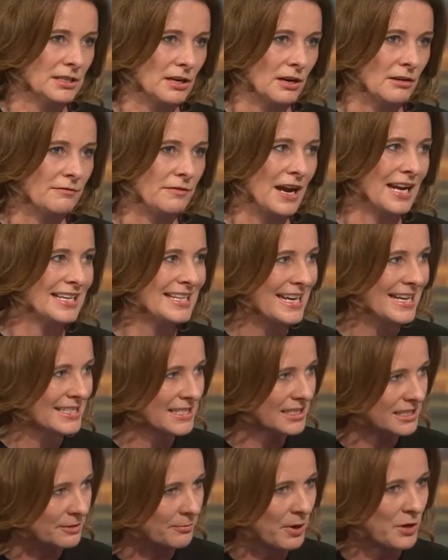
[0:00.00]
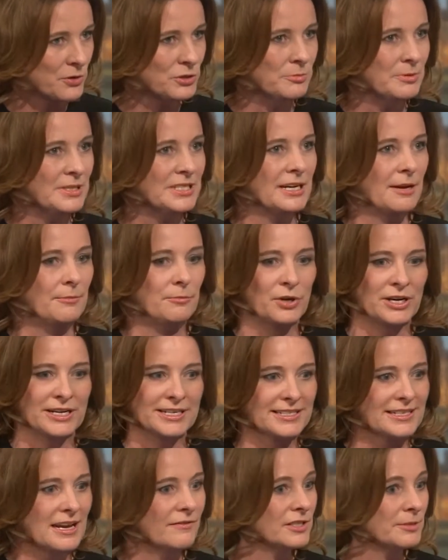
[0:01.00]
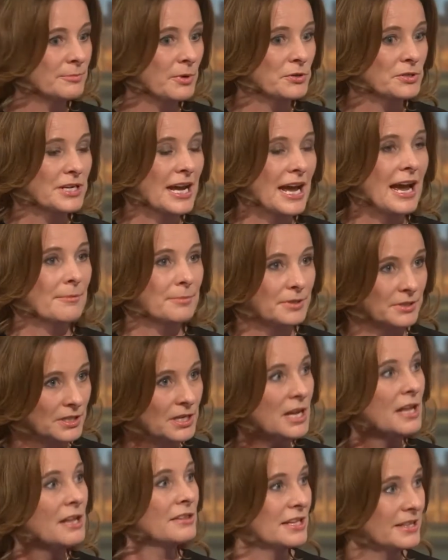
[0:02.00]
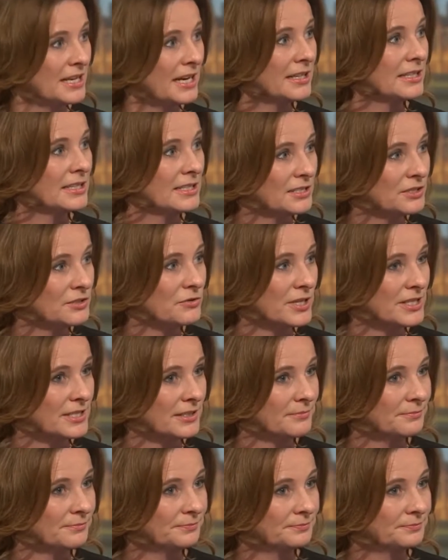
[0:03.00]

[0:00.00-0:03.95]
enough, and yet it's supposed to be temporary and it's never supposed to happen, then that needs addressing.